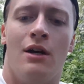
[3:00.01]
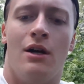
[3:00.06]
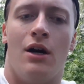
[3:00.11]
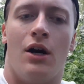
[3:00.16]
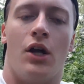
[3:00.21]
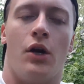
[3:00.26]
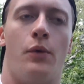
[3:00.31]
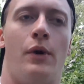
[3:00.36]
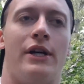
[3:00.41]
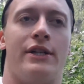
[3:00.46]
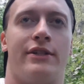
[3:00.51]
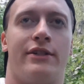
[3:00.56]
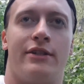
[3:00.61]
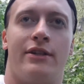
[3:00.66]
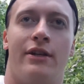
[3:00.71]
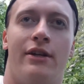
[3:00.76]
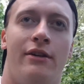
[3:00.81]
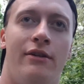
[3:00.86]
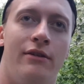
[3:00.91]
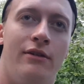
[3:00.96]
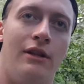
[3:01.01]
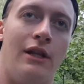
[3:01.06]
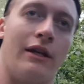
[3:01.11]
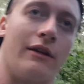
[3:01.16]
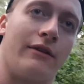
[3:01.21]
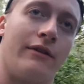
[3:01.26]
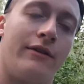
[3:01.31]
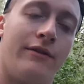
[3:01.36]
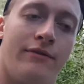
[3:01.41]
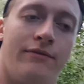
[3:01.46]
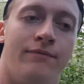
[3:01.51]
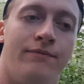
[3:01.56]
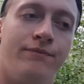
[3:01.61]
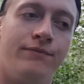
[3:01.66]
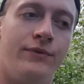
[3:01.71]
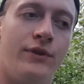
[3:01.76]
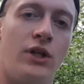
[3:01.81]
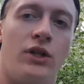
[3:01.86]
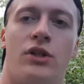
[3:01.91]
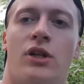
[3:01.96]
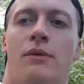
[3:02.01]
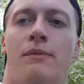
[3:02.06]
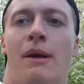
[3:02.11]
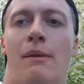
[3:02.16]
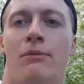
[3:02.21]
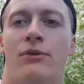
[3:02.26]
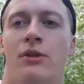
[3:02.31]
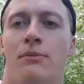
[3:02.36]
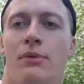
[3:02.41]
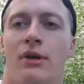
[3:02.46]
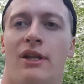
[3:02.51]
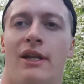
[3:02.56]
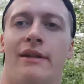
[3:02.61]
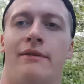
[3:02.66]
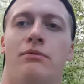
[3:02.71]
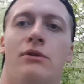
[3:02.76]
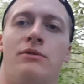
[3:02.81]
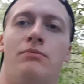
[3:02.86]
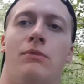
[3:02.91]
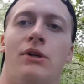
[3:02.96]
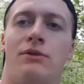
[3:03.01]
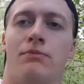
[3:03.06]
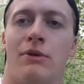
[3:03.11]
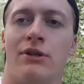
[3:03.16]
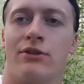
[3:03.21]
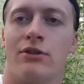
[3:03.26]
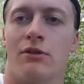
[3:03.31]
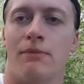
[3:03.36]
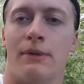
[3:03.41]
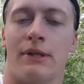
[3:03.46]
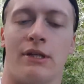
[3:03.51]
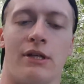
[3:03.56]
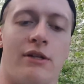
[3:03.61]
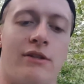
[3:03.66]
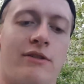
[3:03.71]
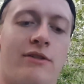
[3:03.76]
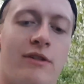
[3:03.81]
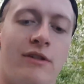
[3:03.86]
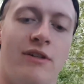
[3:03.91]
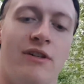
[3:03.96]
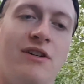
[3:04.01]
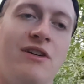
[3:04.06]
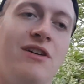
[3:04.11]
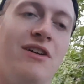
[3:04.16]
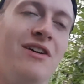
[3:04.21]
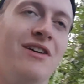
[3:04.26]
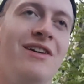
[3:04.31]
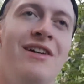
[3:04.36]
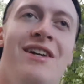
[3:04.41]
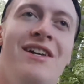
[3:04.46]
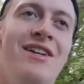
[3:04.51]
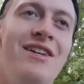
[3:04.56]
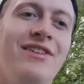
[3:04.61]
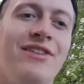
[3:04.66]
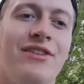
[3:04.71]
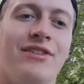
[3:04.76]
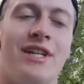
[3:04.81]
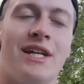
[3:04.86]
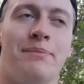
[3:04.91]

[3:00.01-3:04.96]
Otherwise, like, you're not going to be able to build that much muscle, because you can't